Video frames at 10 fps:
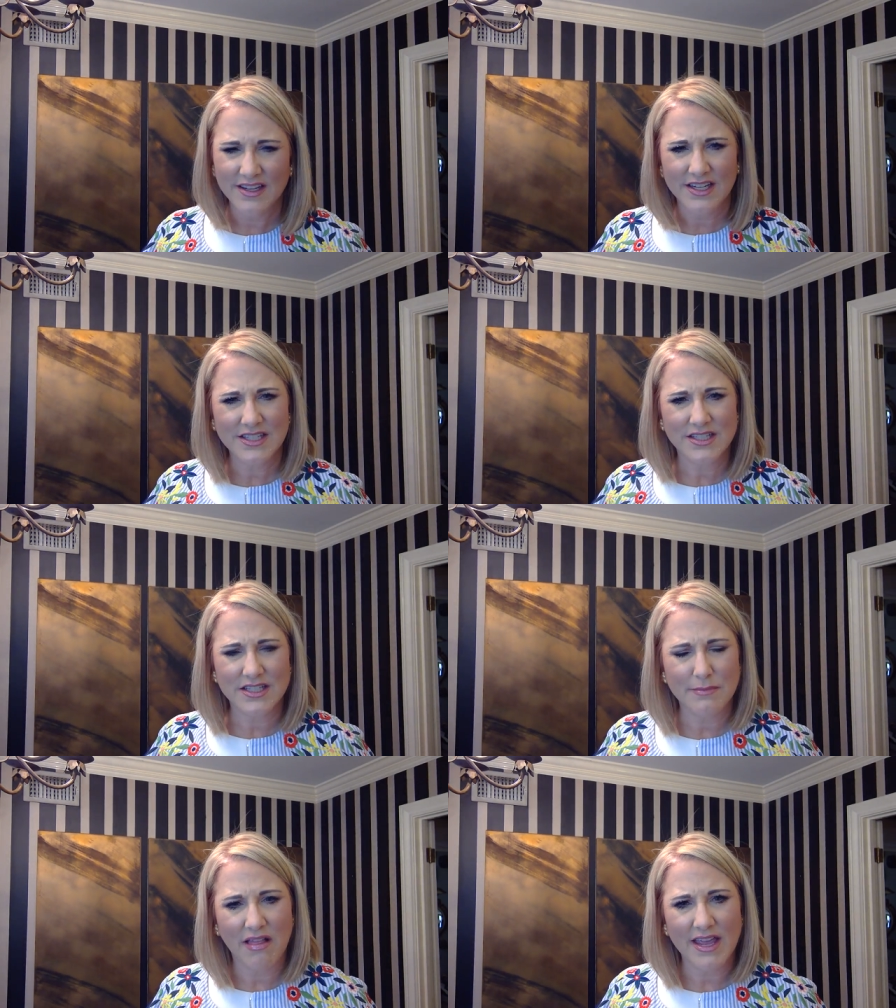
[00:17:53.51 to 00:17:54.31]
It doesn't
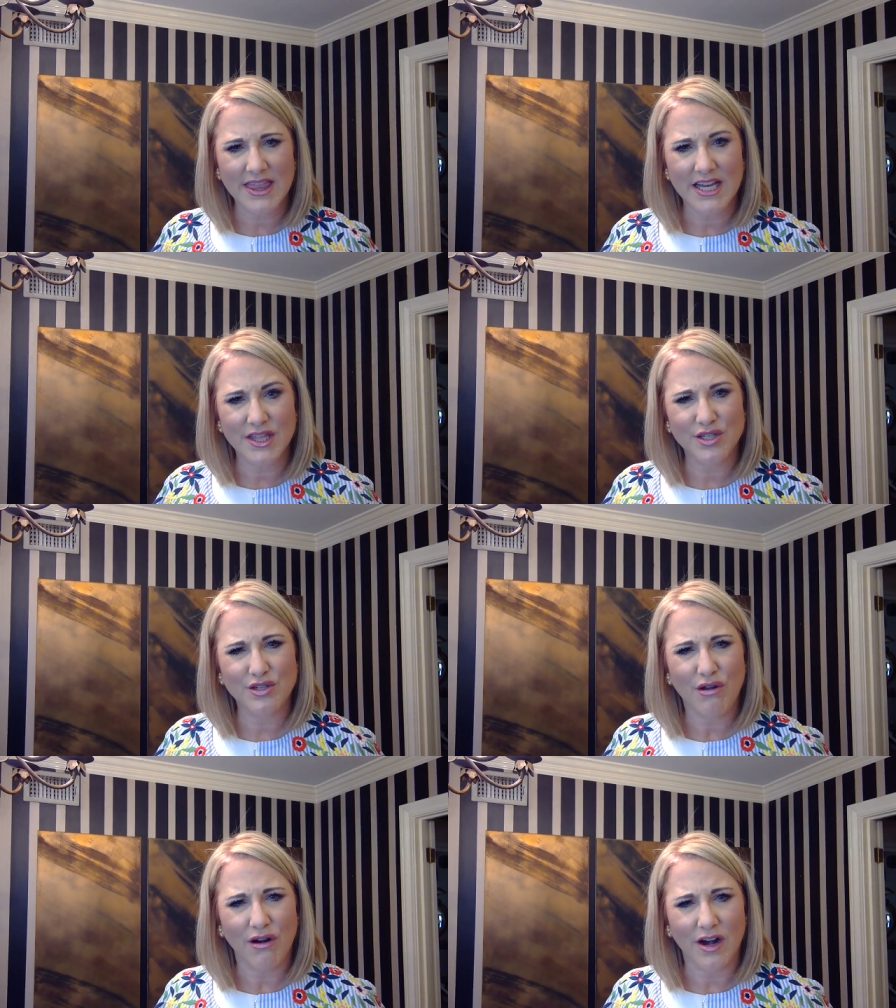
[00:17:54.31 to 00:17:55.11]
smell like that in the
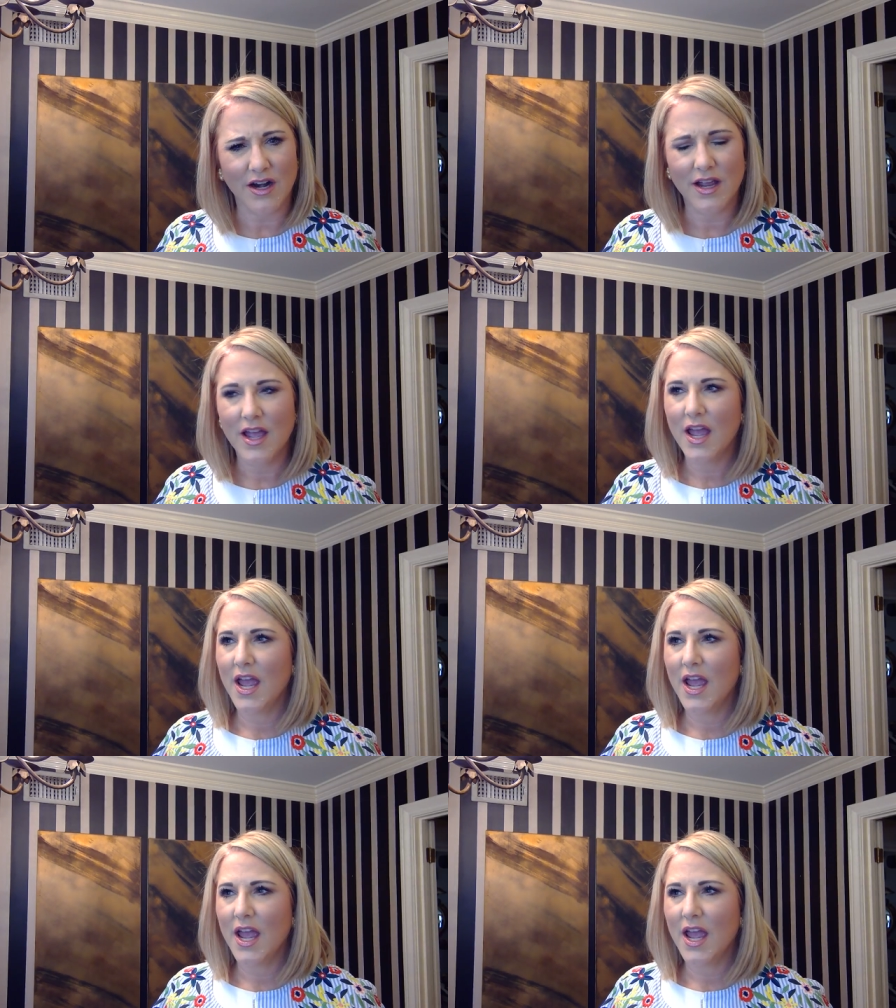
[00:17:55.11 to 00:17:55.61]
jar.